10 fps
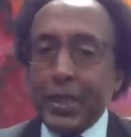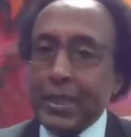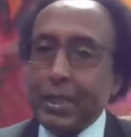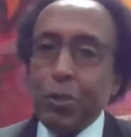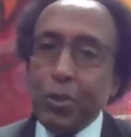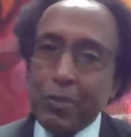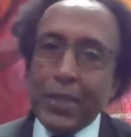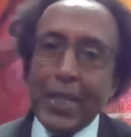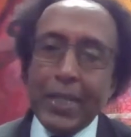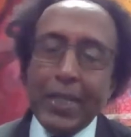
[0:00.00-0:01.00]
And all of
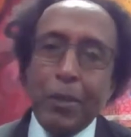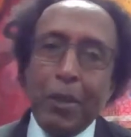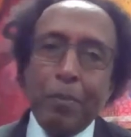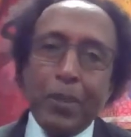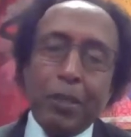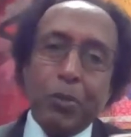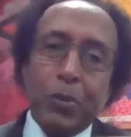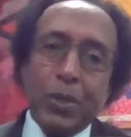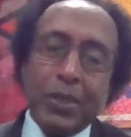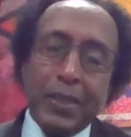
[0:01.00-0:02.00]
that are now happening. In other
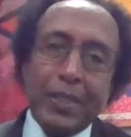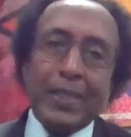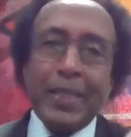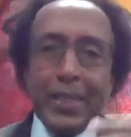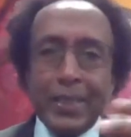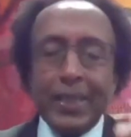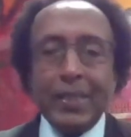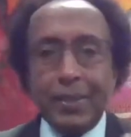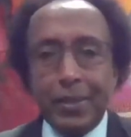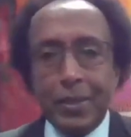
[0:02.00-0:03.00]
words, they're starting
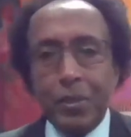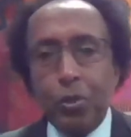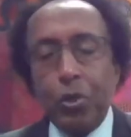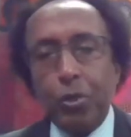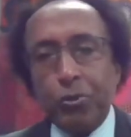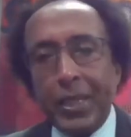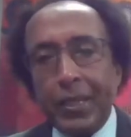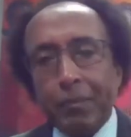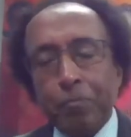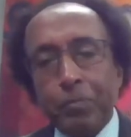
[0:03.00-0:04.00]
as a
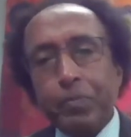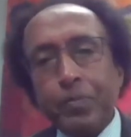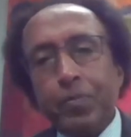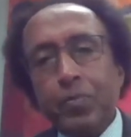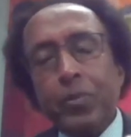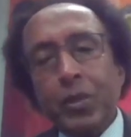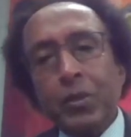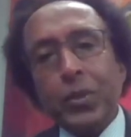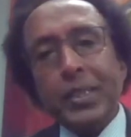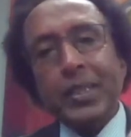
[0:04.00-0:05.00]
wholesale,
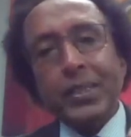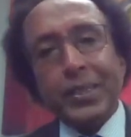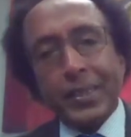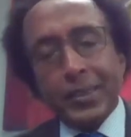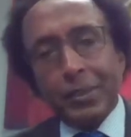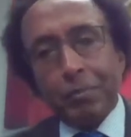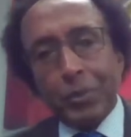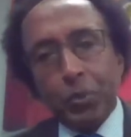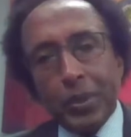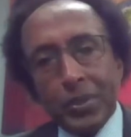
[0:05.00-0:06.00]
where initially it's
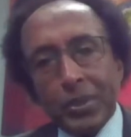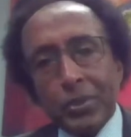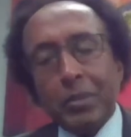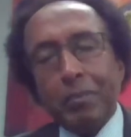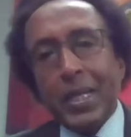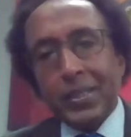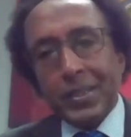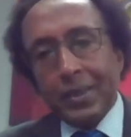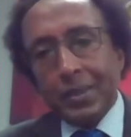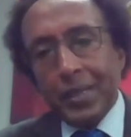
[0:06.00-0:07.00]
between the central banks
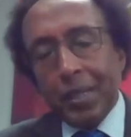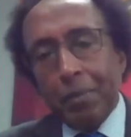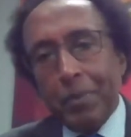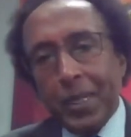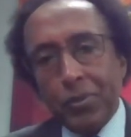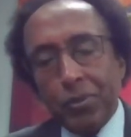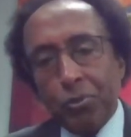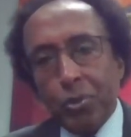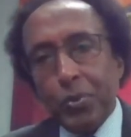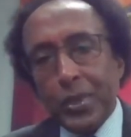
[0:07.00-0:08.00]
and the other banks and
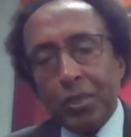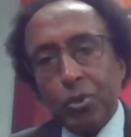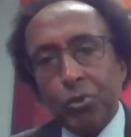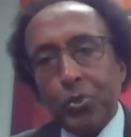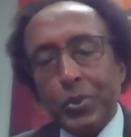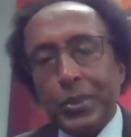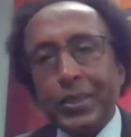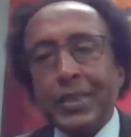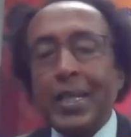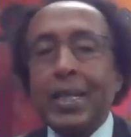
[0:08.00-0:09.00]
so on, and
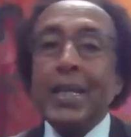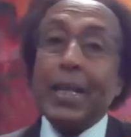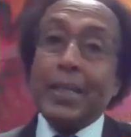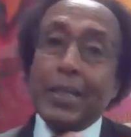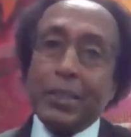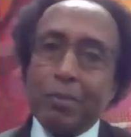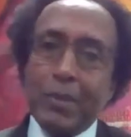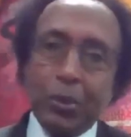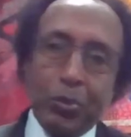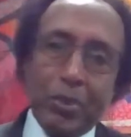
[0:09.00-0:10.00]
institutions, and
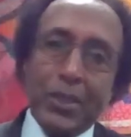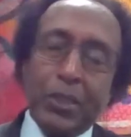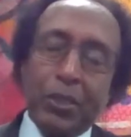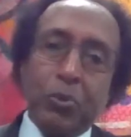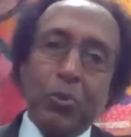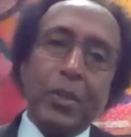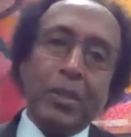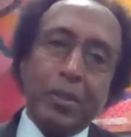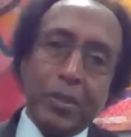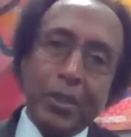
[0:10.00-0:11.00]
ultimately it will reach us as
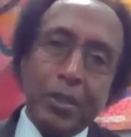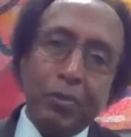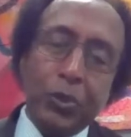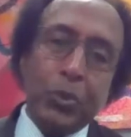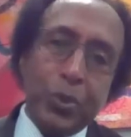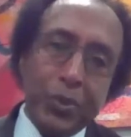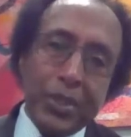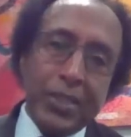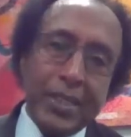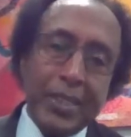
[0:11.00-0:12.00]
well, the individuals
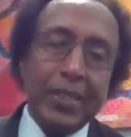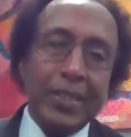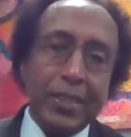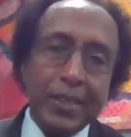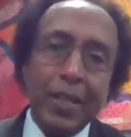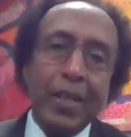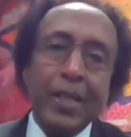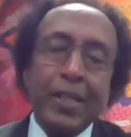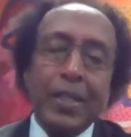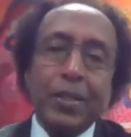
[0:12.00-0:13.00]
and citizens
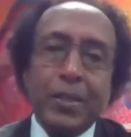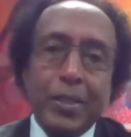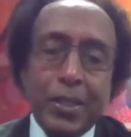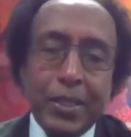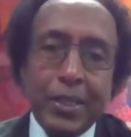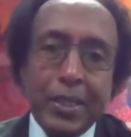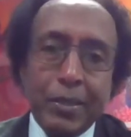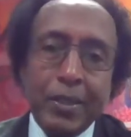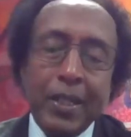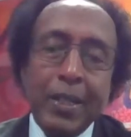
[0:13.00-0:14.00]
in the
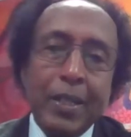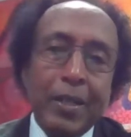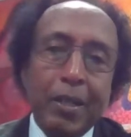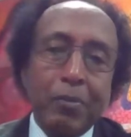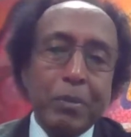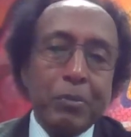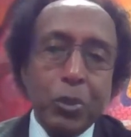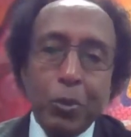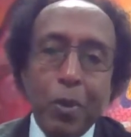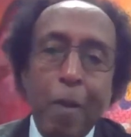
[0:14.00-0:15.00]
retail level.
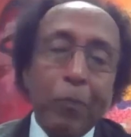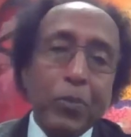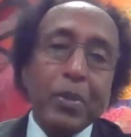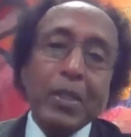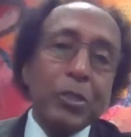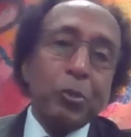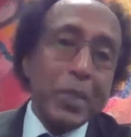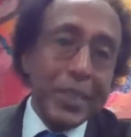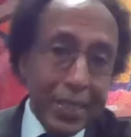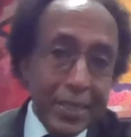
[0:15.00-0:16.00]
So it's
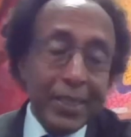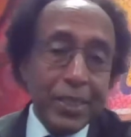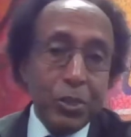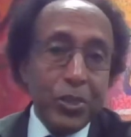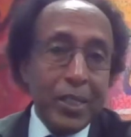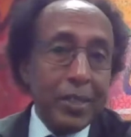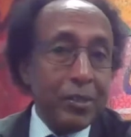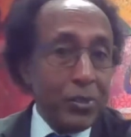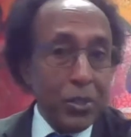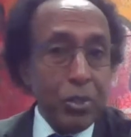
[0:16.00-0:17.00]
been tested in
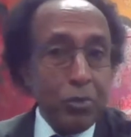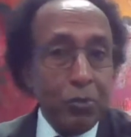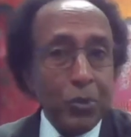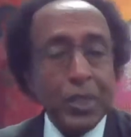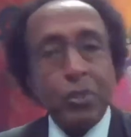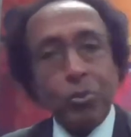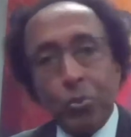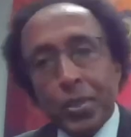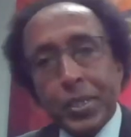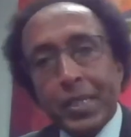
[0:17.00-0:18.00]
China successfully and it's
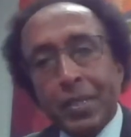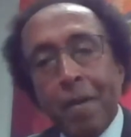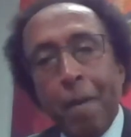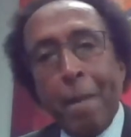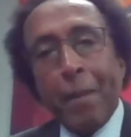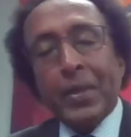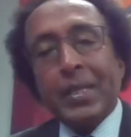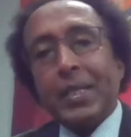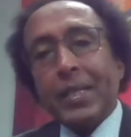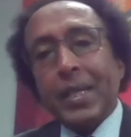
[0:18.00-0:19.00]
working.
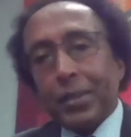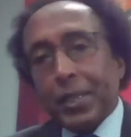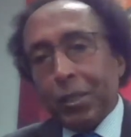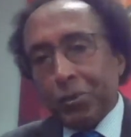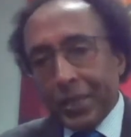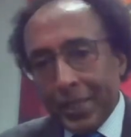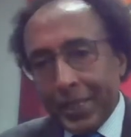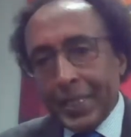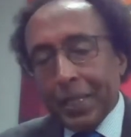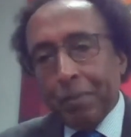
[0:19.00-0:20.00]
Other countries are
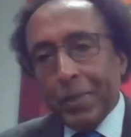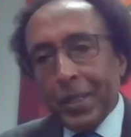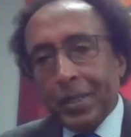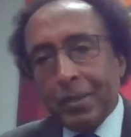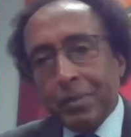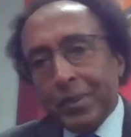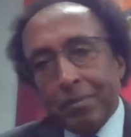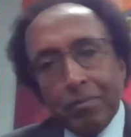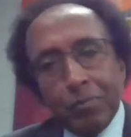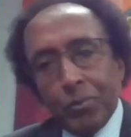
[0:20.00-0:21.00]
thinking about it.
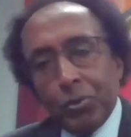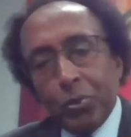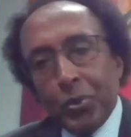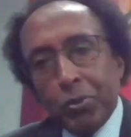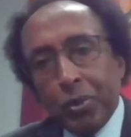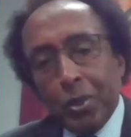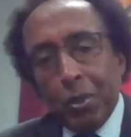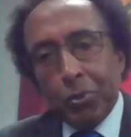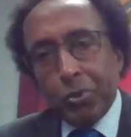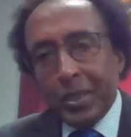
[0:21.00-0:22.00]
Even 2 days ago,
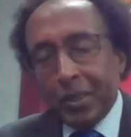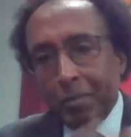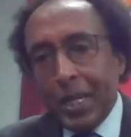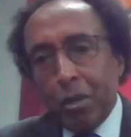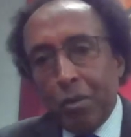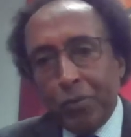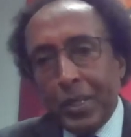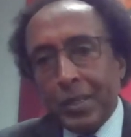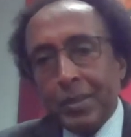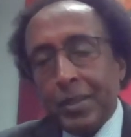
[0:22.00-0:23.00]
reading Bank of
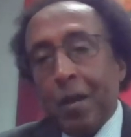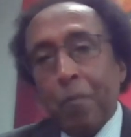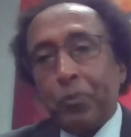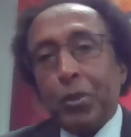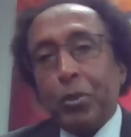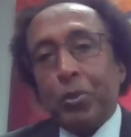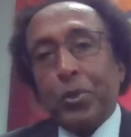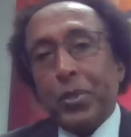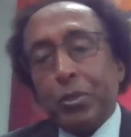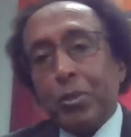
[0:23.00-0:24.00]
England,
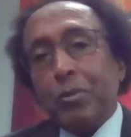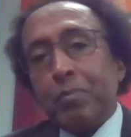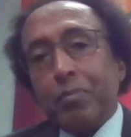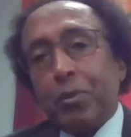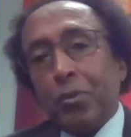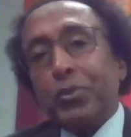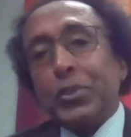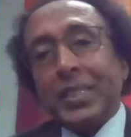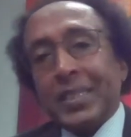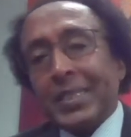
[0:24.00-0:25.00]
although they're not
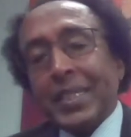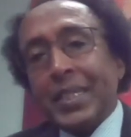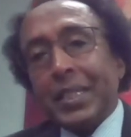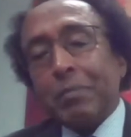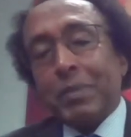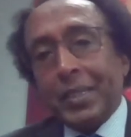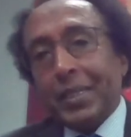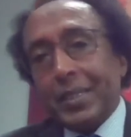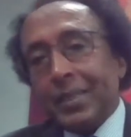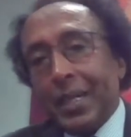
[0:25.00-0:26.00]
officially saying it, but
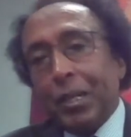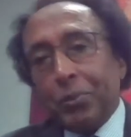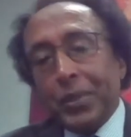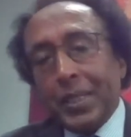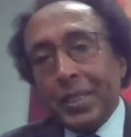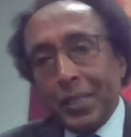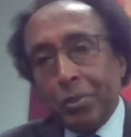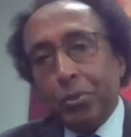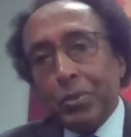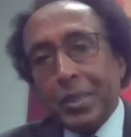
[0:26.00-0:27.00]
they're out there and they're
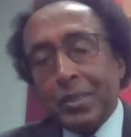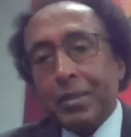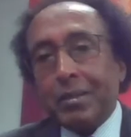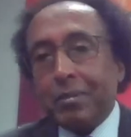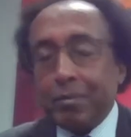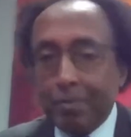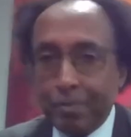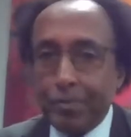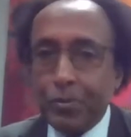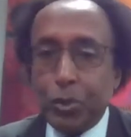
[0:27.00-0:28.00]
doing it and
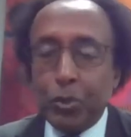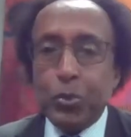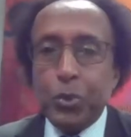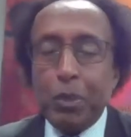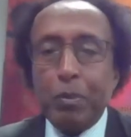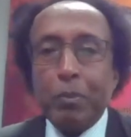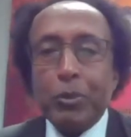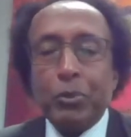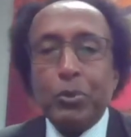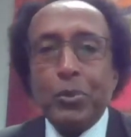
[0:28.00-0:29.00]
recruiting
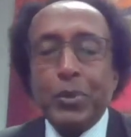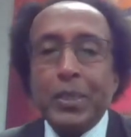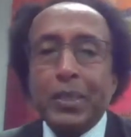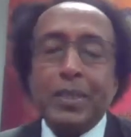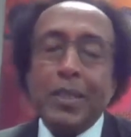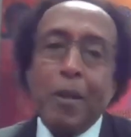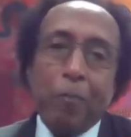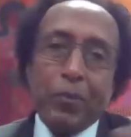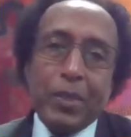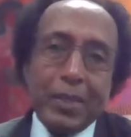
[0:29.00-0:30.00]
people to do it. And
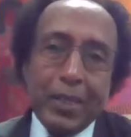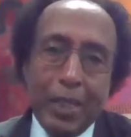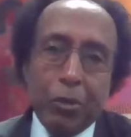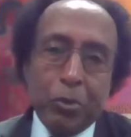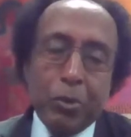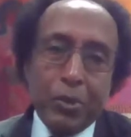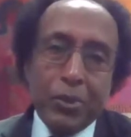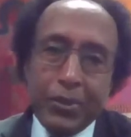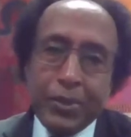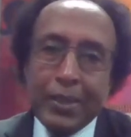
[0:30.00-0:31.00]
I wrote
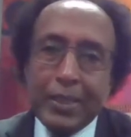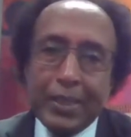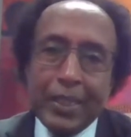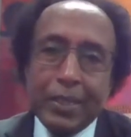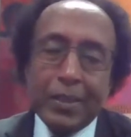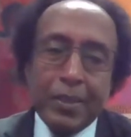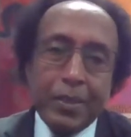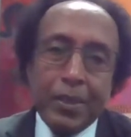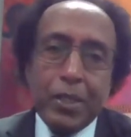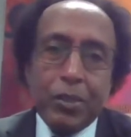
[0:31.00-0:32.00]
this in
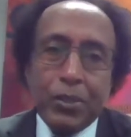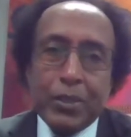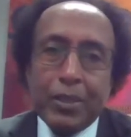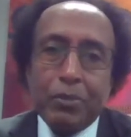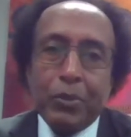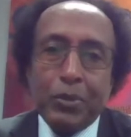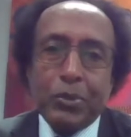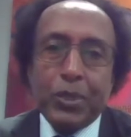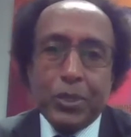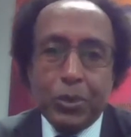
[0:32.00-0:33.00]
other areas, and if you're
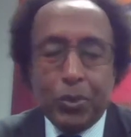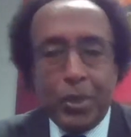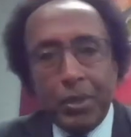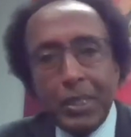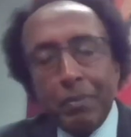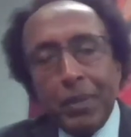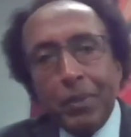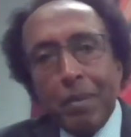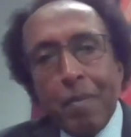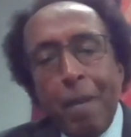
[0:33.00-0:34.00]
interested, you can read
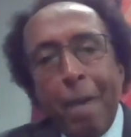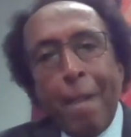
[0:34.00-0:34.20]
about them.